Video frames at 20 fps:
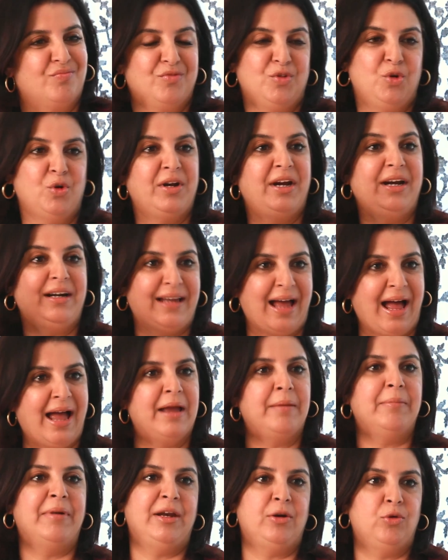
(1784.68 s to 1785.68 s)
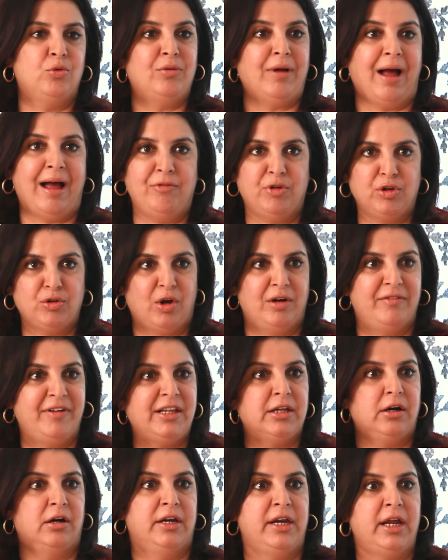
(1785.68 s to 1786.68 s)
You need time, and I was
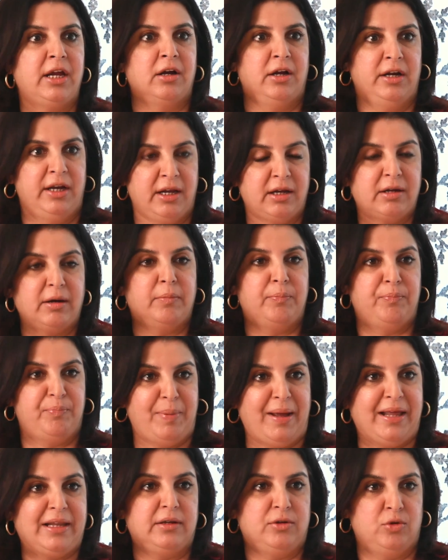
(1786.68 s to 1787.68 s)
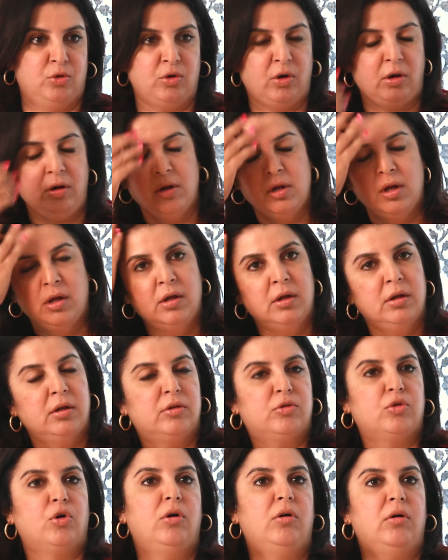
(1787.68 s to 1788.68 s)
always earning, you know.
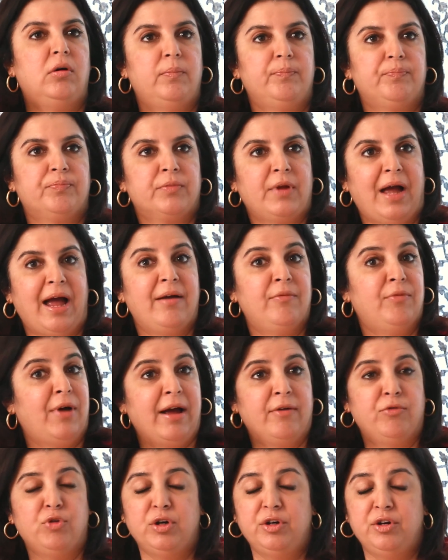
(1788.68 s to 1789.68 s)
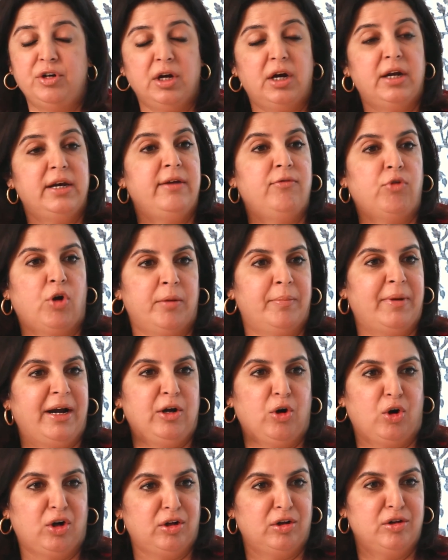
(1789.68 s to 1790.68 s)
So I would really want my
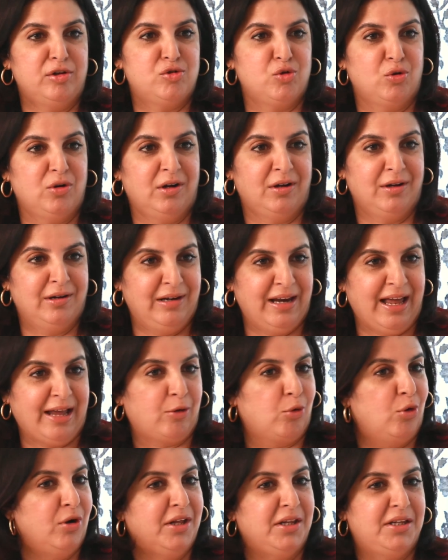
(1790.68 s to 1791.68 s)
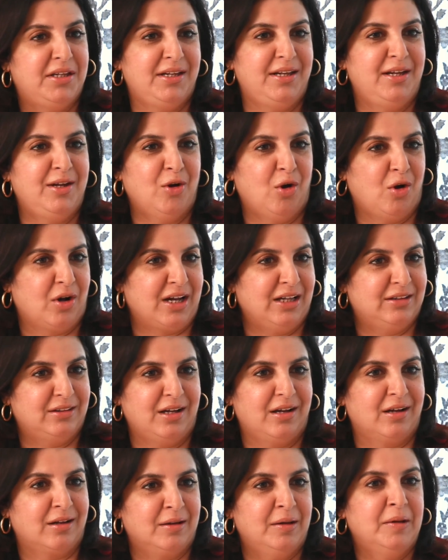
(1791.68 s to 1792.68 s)
daughters to learn like Odissi or
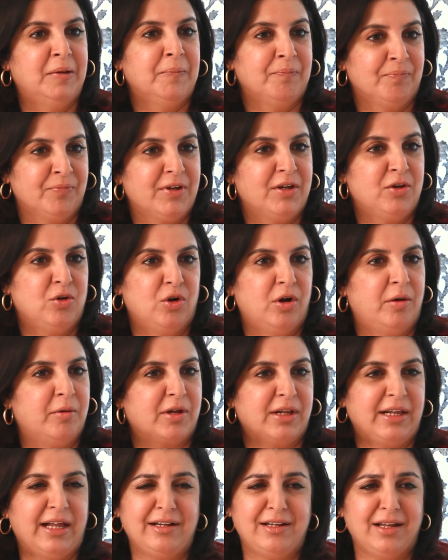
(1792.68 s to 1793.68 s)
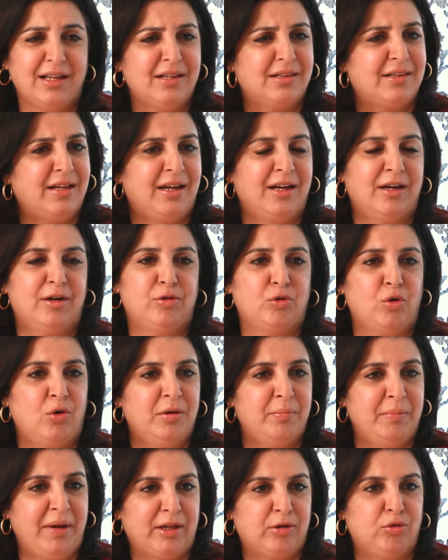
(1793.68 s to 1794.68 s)
Kathak. You know, because I just think
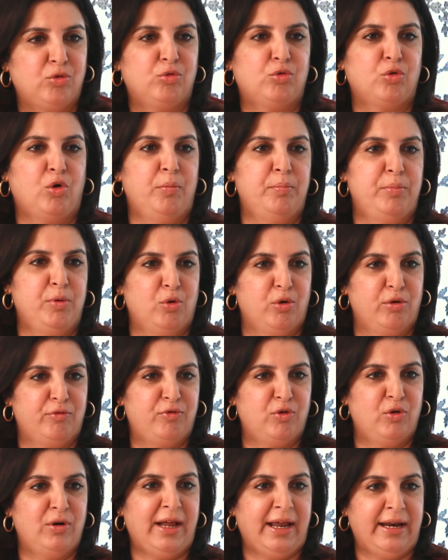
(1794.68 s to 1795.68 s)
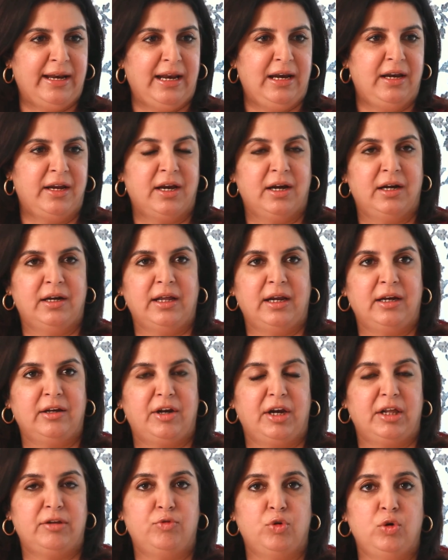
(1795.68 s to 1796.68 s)
it makes you so beautiful and elegant and
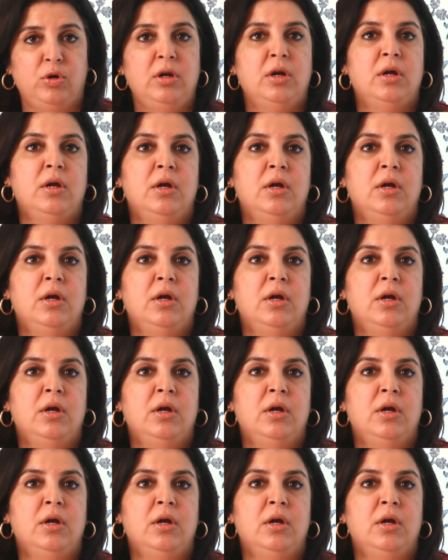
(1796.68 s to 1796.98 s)
graceful,